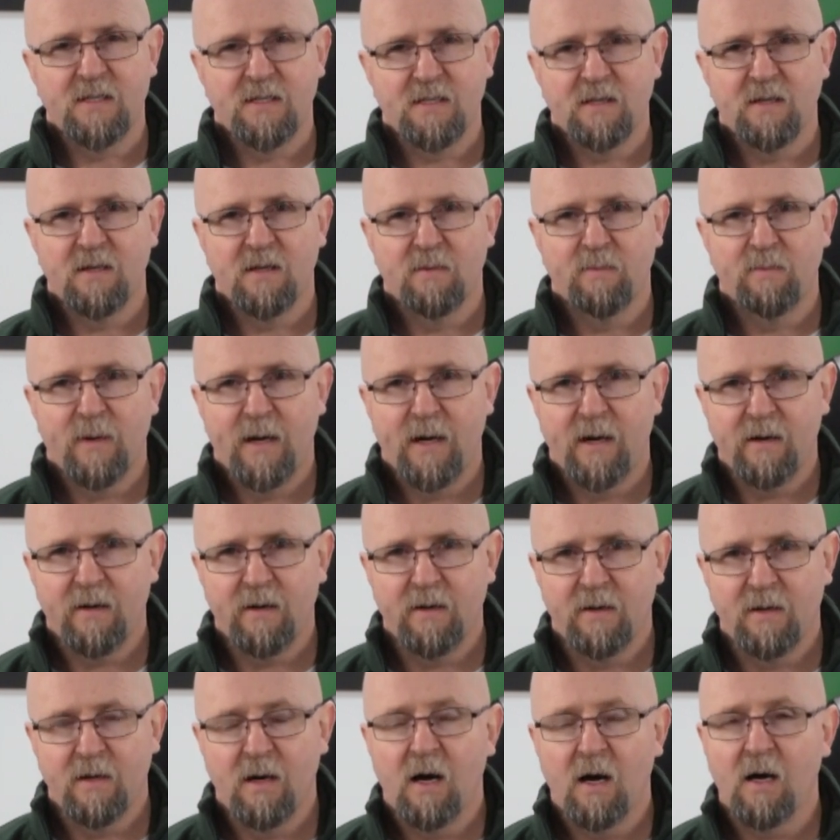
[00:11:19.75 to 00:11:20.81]
on the
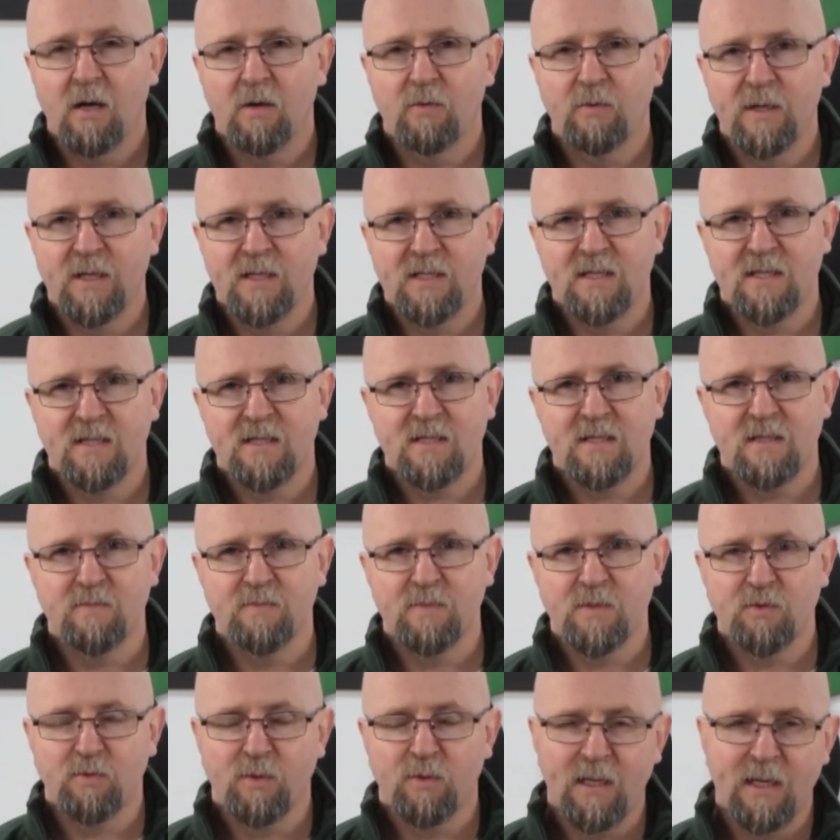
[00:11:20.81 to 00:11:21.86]
market, hollowing
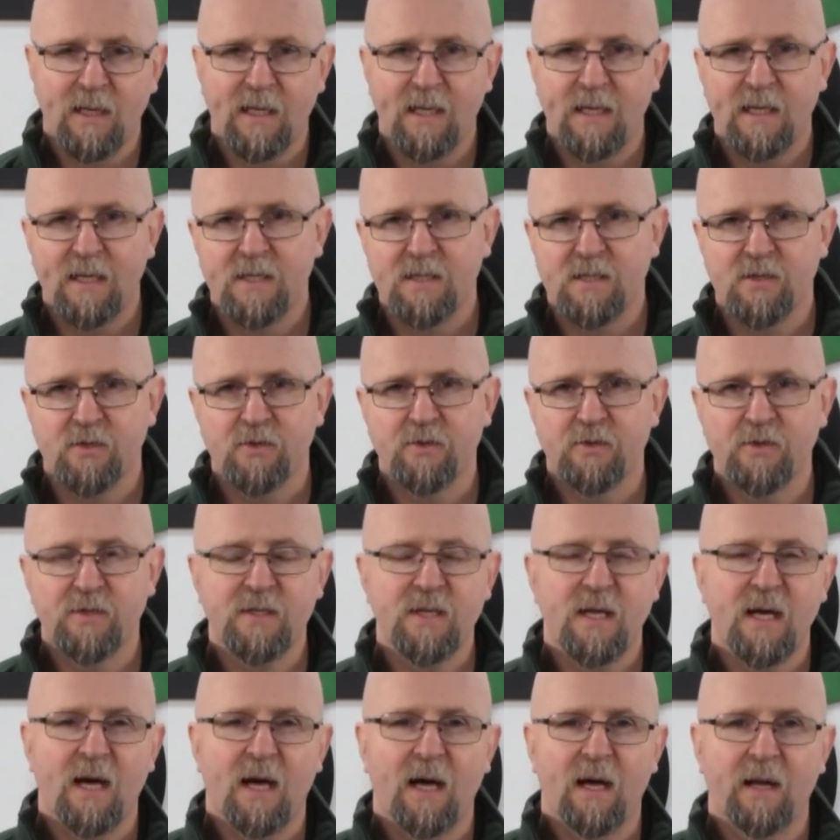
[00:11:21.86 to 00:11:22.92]
systems with lasers
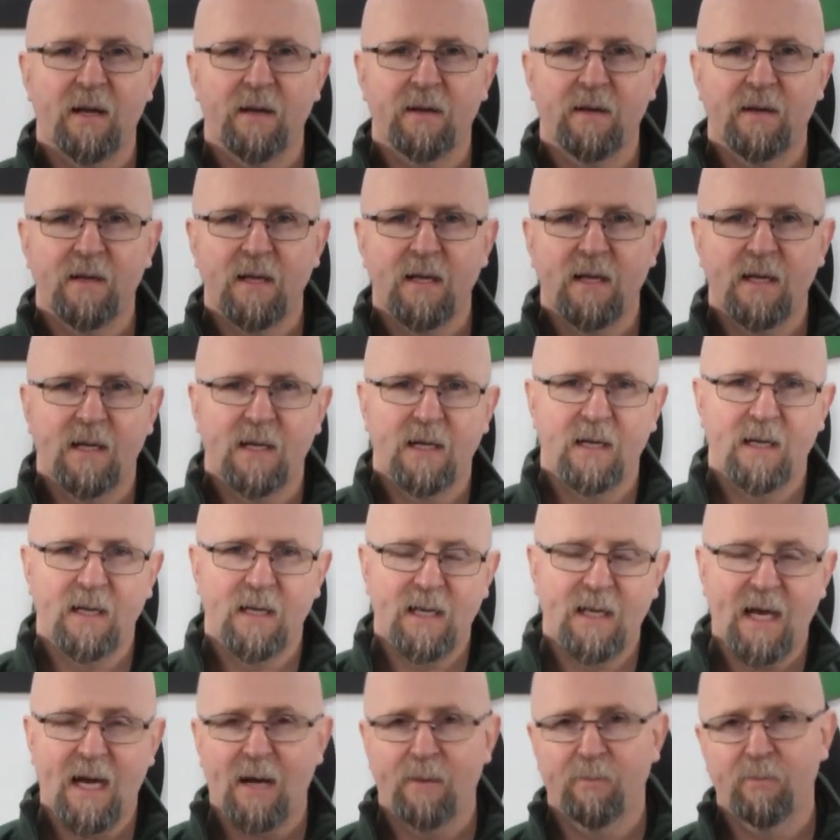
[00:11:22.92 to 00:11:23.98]
and
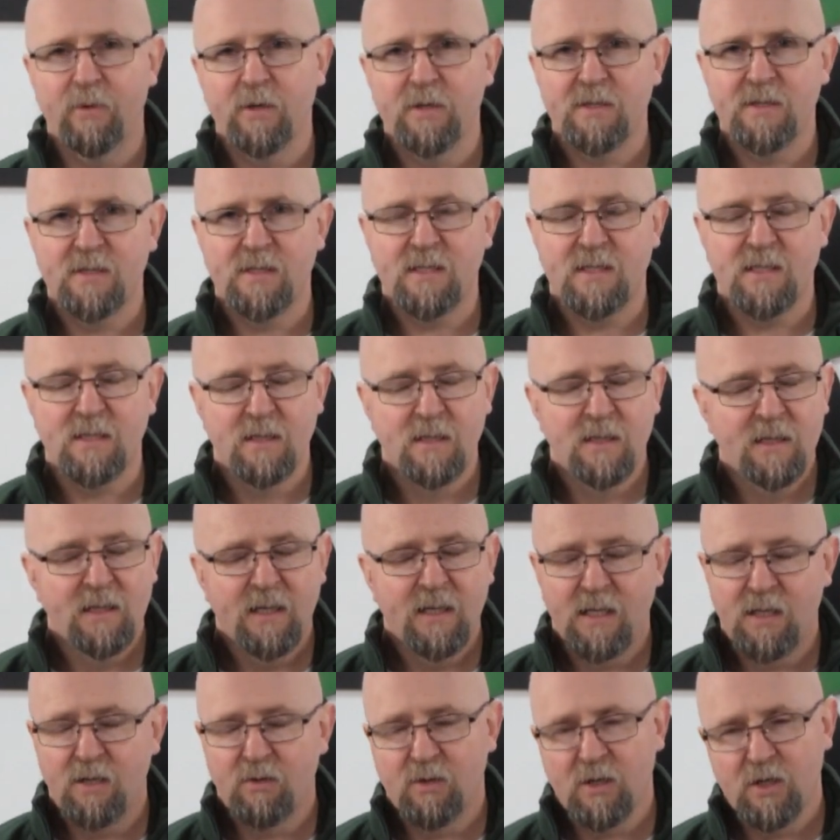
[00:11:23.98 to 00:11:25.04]
cameras,
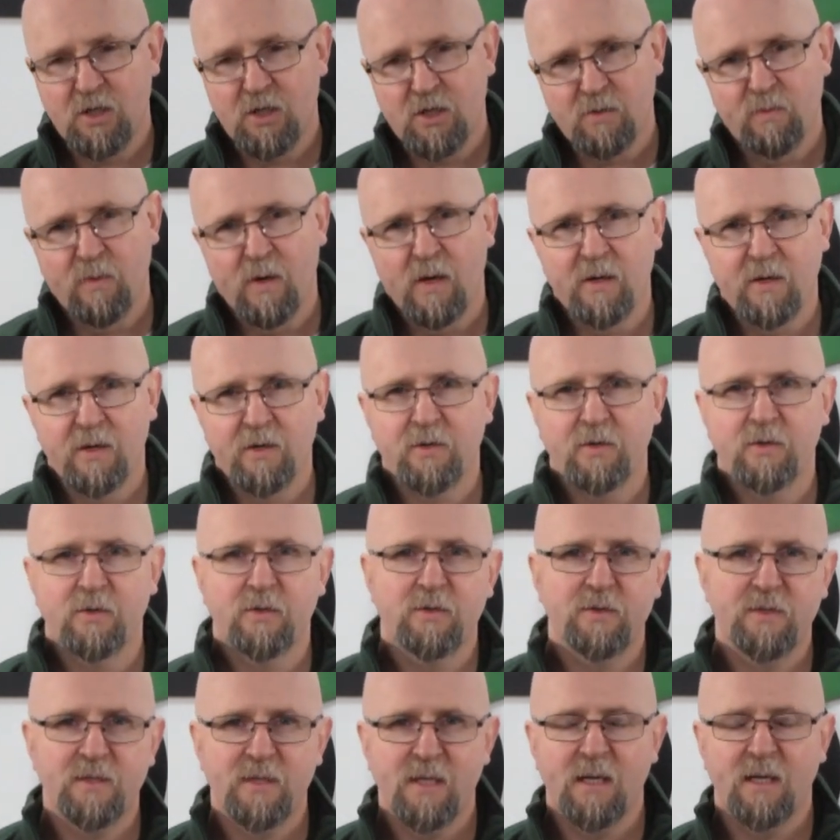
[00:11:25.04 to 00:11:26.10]
and you get your
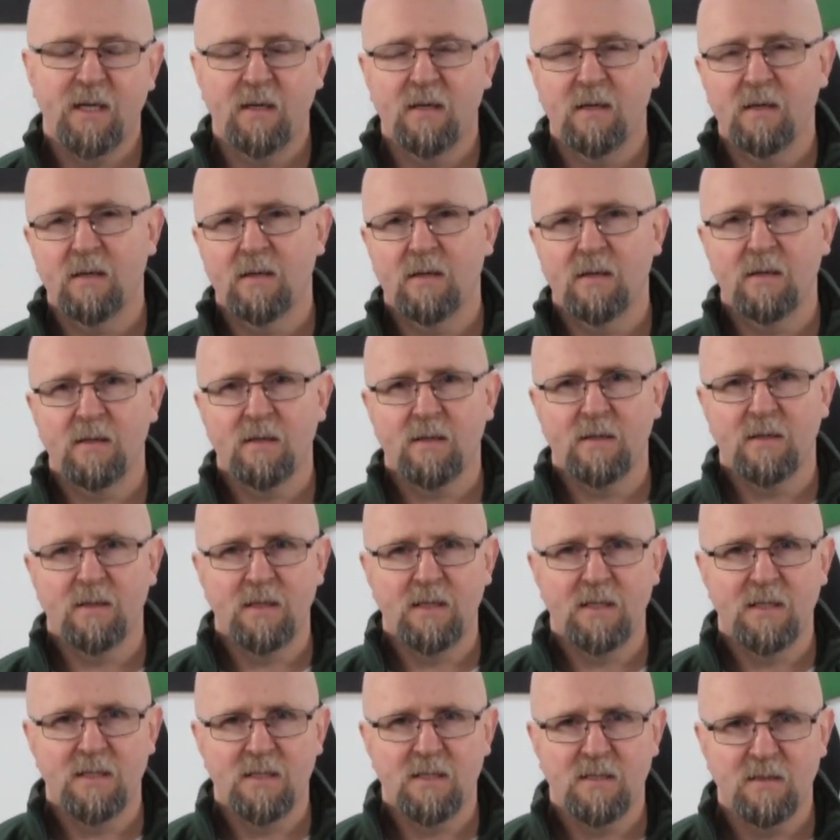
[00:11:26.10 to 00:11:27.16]
monitors and all
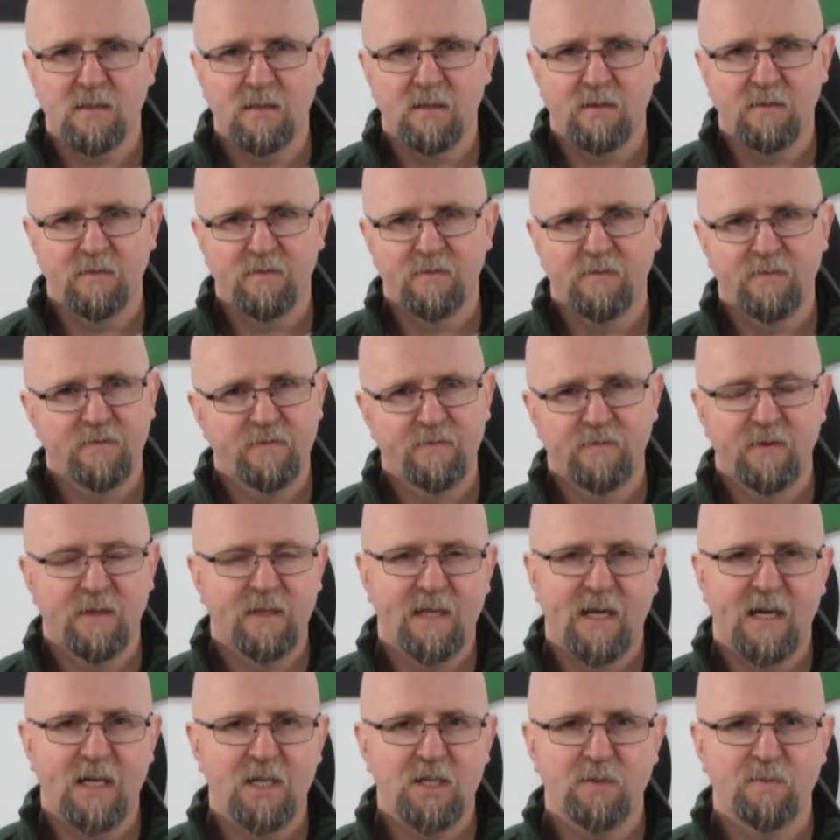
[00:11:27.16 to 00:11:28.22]
kinds of
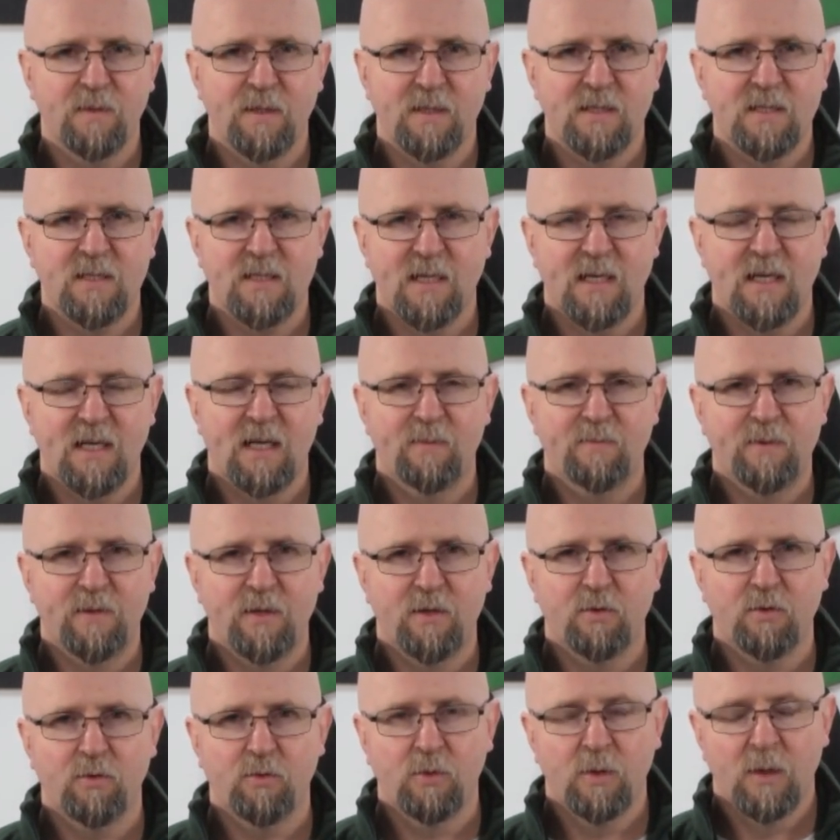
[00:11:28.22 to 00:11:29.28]
attachments to help
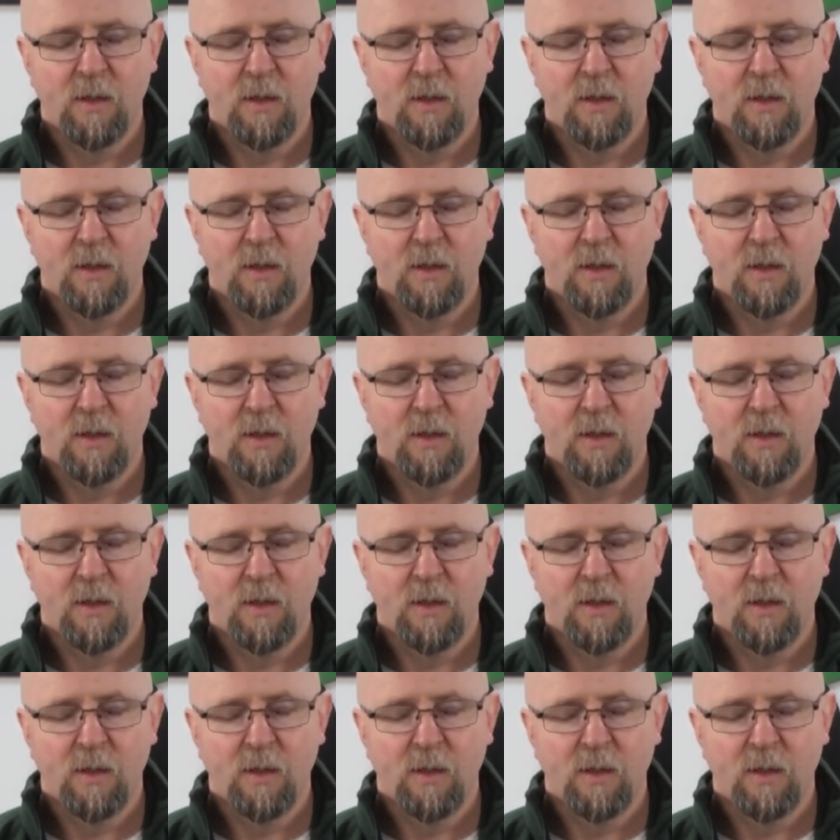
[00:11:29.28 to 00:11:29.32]
you